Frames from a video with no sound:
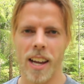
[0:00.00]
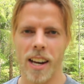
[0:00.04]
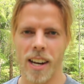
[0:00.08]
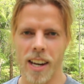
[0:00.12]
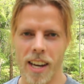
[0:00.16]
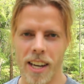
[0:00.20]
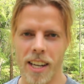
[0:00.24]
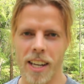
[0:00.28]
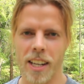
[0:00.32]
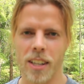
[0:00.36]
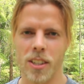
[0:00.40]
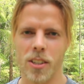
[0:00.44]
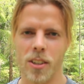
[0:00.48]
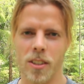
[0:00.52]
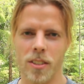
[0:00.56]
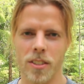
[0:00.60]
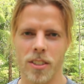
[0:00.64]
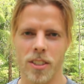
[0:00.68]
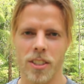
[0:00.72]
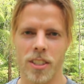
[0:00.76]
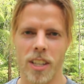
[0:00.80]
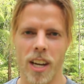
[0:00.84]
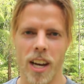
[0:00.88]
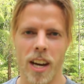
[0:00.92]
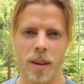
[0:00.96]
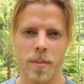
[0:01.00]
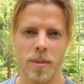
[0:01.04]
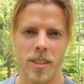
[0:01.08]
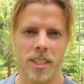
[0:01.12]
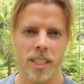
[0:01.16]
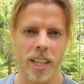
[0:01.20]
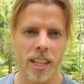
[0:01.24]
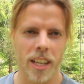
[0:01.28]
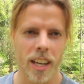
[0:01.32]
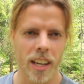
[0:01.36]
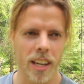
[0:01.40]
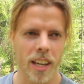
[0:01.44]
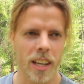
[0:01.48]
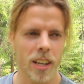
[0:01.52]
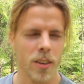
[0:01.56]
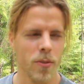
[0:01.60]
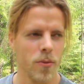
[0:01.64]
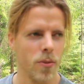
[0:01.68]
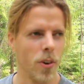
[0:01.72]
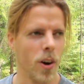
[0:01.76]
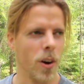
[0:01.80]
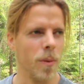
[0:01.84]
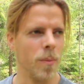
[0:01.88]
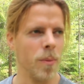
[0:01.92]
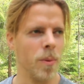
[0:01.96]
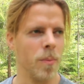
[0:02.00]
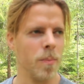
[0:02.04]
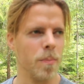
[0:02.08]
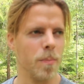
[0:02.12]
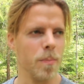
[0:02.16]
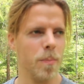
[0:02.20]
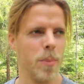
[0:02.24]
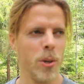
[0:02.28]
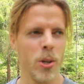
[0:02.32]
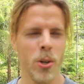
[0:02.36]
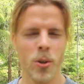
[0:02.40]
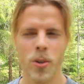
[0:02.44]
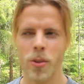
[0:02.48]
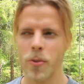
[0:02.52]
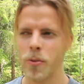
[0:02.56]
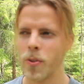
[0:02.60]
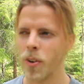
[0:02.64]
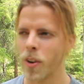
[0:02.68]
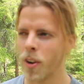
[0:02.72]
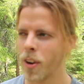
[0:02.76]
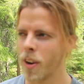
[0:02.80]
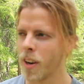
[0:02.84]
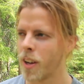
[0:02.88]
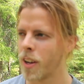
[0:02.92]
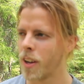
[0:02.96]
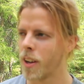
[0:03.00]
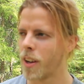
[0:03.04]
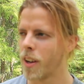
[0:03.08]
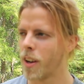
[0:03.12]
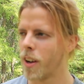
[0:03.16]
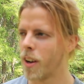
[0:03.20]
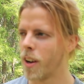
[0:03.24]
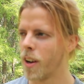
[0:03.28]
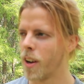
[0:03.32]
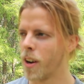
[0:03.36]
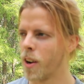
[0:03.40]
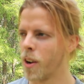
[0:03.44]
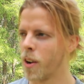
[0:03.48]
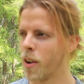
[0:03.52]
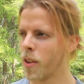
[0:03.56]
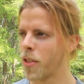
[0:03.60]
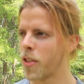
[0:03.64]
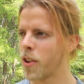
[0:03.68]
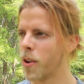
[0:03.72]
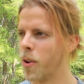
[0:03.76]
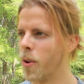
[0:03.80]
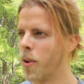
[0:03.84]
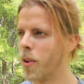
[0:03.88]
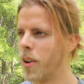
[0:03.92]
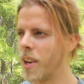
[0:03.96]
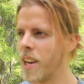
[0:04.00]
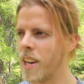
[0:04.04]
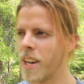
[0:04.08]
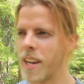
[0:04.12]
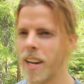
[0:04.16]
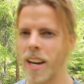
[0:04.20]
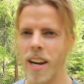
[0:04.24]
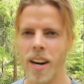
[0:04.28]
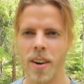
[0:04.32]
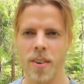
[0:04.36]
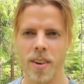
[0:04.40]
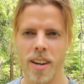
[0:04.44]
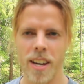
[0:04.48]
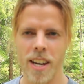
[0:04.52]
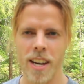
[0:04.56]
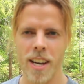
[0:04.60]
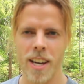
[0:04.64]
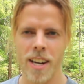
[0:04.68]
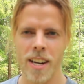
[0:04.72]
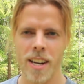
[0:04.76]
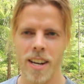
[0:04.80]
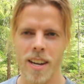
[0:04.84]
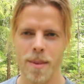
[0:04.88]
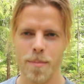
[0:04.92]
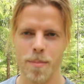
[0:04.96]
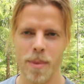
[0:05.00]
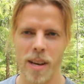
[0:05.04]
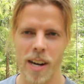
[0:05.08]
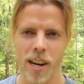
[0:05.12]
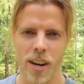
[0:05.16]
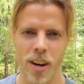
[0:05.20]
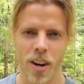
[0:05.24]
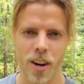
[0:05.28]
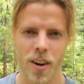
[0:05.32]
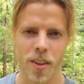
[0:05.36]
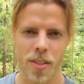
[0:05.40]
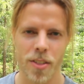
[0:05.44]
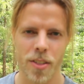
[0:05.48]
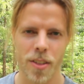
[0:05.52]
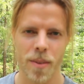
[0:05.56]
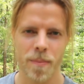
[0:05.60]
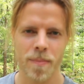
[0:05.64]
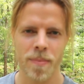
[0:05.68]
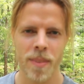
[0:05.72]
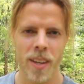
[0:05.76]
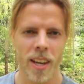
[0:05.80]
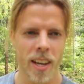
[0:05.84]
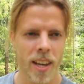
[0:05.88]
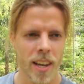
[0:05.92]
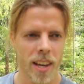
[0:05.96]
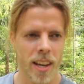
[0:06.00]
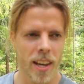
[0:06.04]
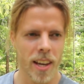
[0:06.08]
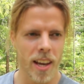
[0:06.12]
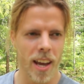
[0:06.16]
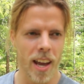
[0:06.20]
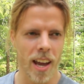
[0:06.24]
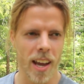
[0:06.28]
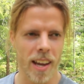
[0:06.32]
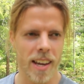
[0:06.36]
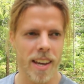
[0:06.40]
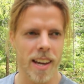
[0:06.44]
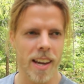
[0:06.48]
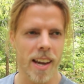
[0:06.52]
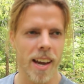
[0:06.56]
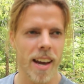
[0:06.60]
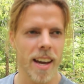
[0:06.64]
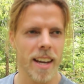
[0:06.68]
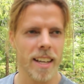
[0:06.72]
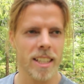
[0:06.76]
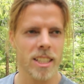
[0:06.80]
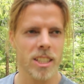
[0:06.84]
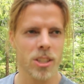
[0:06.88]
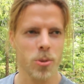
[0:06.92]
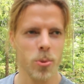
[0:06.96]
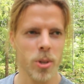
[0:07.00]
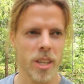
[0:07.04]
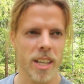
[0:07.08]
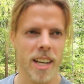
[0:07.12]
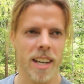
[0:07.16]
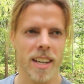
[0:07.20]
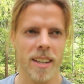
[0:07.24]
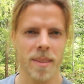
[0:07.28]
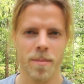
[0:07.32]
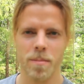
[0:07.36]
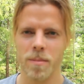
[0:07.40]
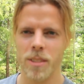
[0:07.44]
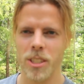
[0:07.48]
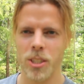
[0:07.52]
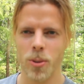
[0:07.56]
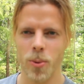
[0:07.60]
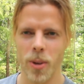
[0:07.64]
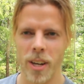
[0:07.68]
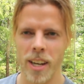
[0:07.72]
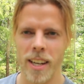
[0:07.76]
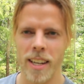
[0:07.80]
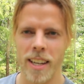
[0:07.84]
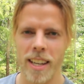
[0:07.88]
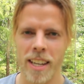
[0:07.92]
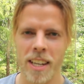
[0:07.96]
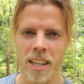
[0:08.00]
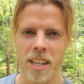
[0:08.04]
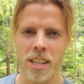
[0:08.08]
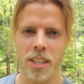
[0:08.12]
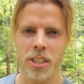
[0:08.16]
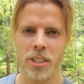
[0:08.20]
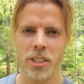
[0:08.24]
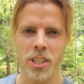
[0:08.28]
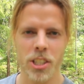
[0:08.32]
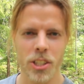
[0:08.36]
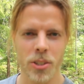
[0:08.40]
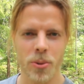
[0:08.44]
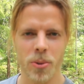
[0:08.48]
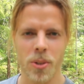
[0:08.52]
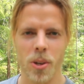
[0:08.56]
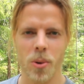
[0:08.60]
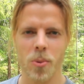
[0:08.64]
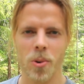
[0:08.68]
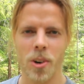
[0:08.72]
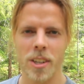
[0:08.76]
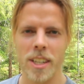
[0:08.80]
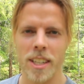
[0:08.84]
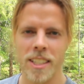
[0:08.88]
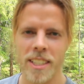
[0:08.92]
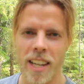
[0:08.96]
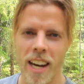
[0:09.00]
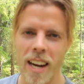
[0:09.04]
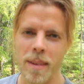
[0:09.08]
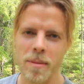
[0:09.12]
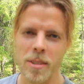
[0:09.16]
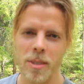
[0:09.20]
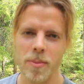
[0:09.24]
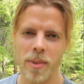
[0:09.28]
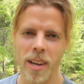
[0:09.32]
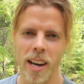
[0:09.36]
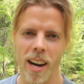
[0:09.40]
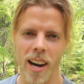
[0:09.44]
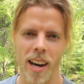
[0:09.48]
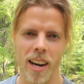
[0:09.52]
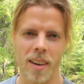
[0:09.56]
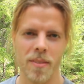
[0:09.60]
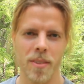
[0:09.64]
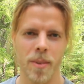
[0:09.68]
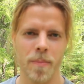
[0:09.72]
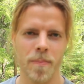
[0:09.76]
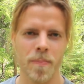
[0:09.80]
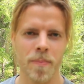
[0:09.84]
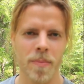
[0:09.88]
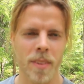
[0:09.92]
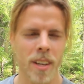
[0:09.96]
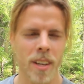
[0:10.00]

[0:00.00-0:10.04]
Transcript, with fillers: Laddingtons. I'm checking in from beautiful Lothlorien here in Middle-earth, aka Sweden. Sweden in June. What a time to be alive.